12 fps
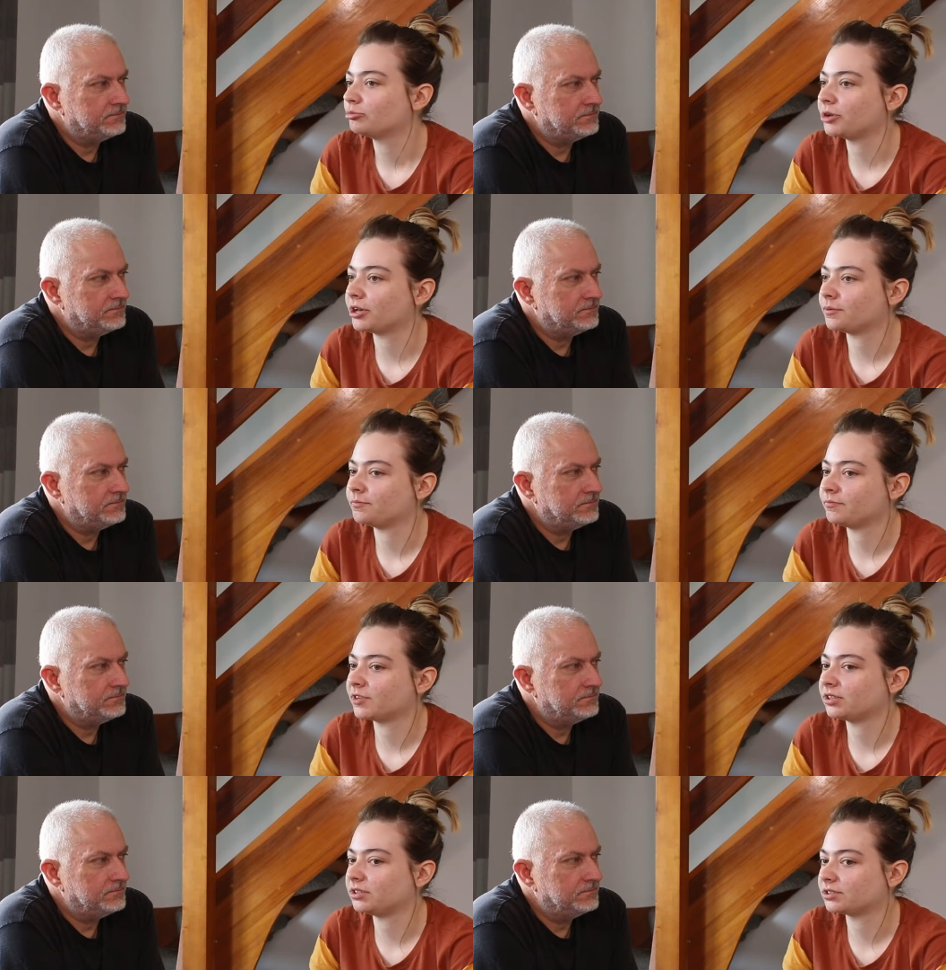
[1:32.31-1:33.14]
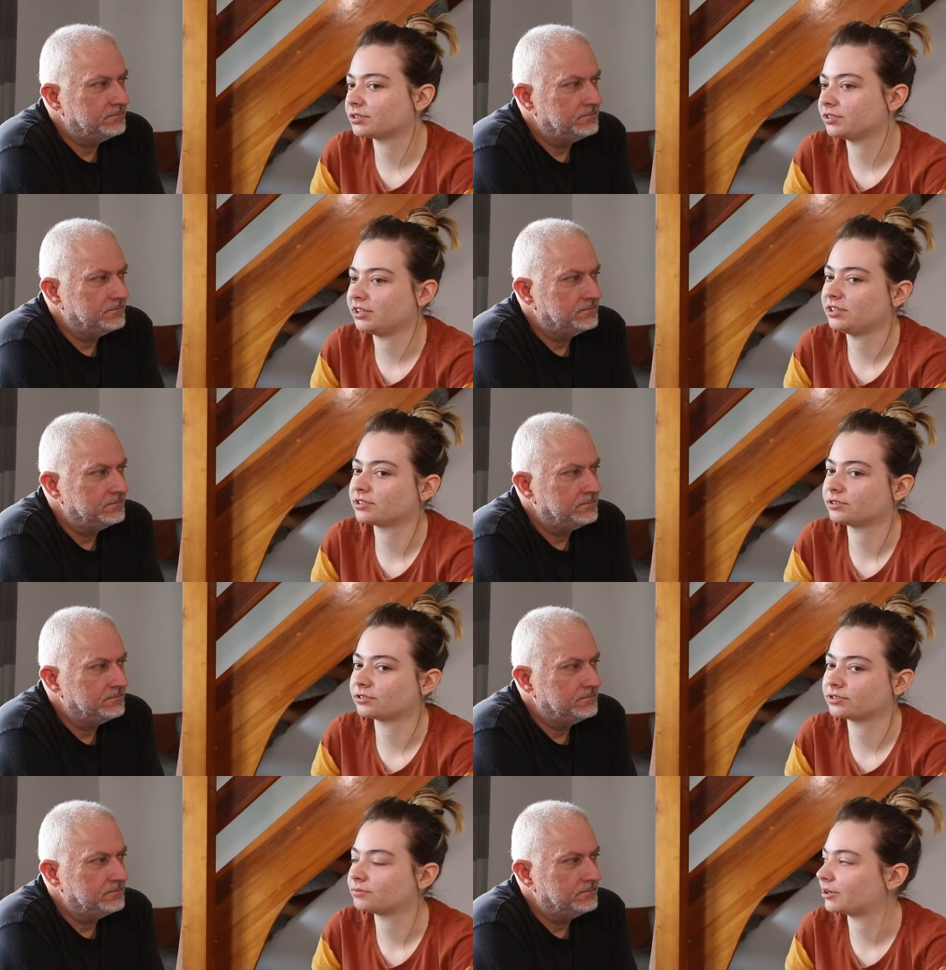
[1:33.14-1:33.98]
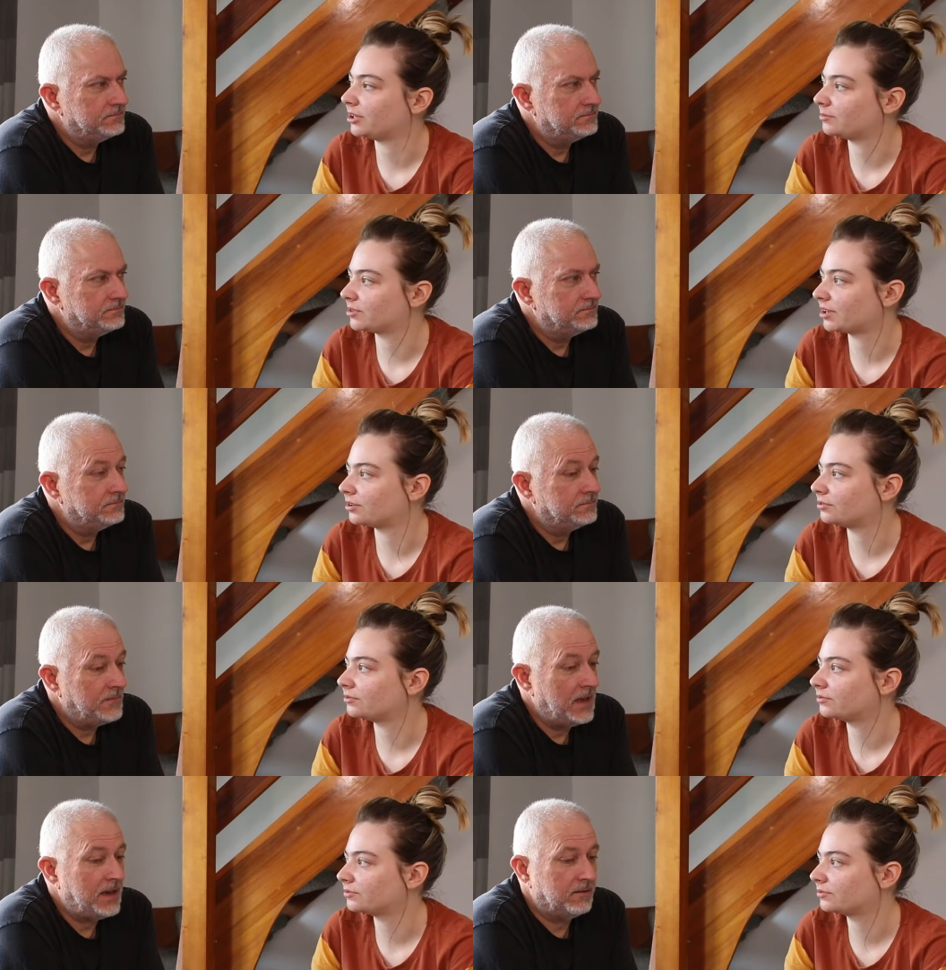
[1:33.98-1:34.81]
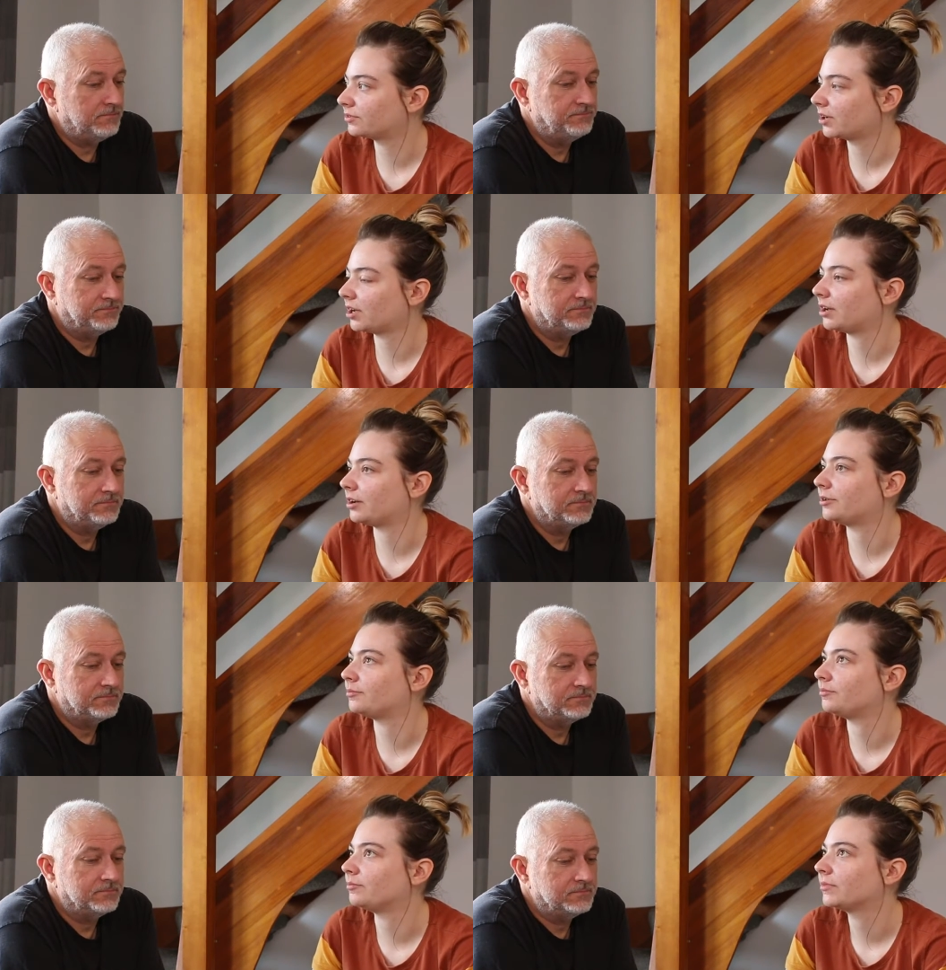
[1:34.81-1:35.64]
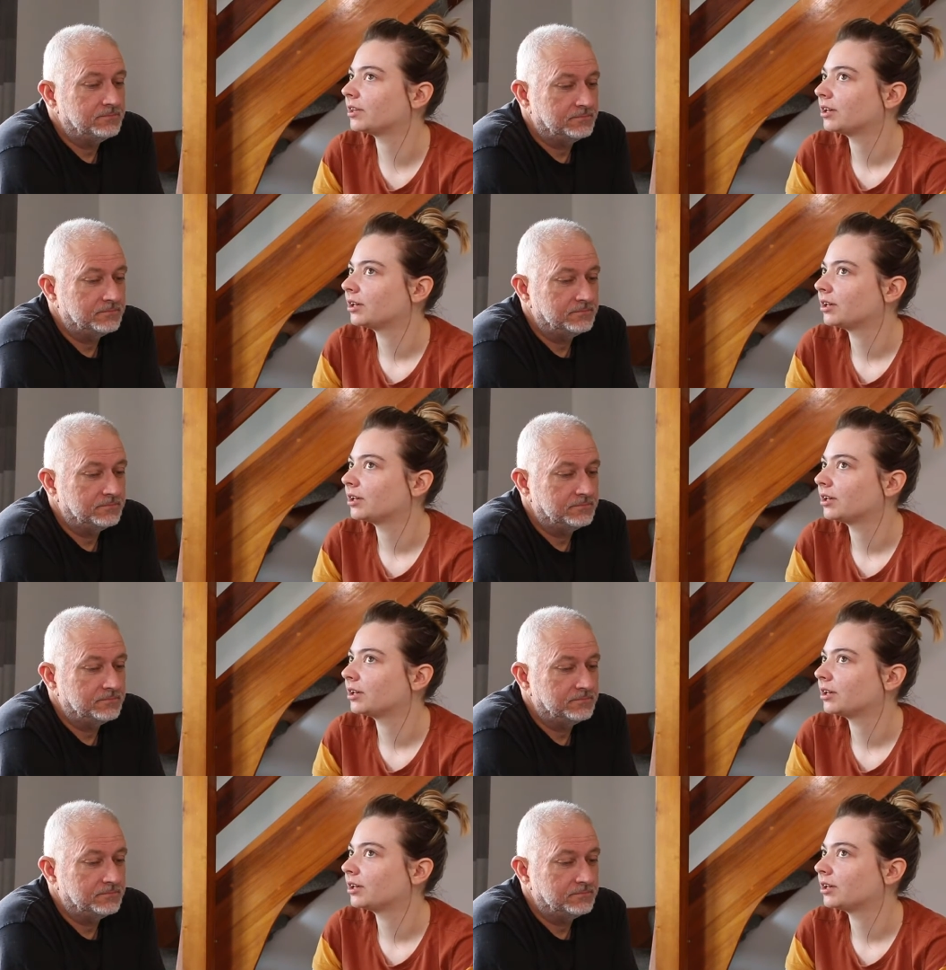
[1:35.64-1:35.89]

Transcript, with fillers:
Speaker 1: Um, and he's he's lost weight himself. Yeah. Um,